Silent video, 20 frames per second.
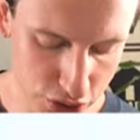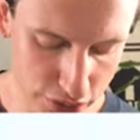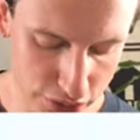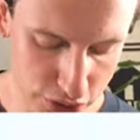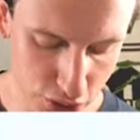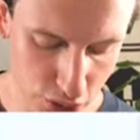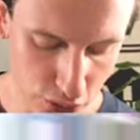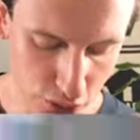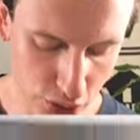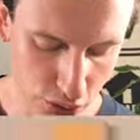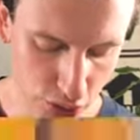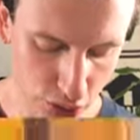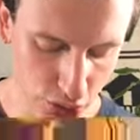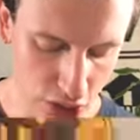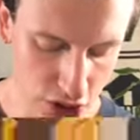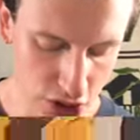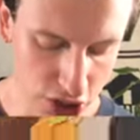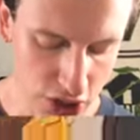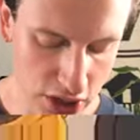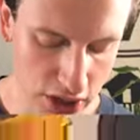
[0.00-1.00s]
of
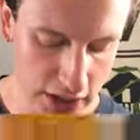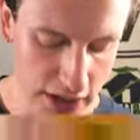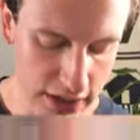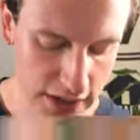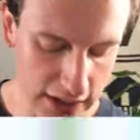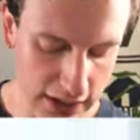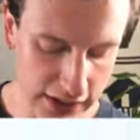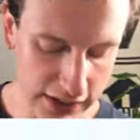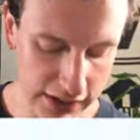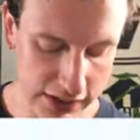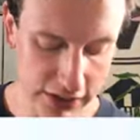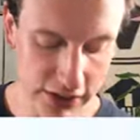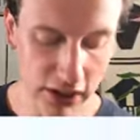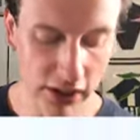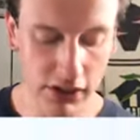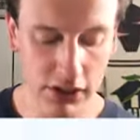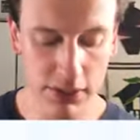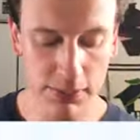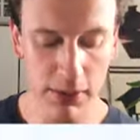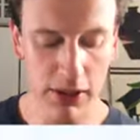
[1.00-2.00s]
Torcorch, and a
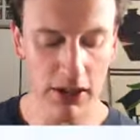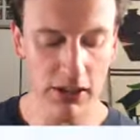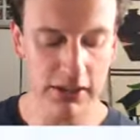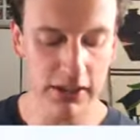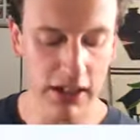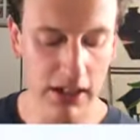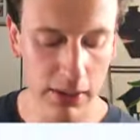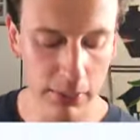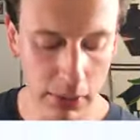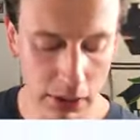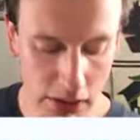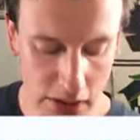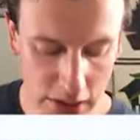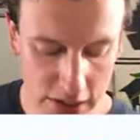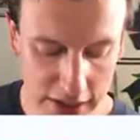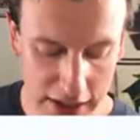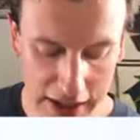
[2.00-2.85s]
Dark Spark Diabolus.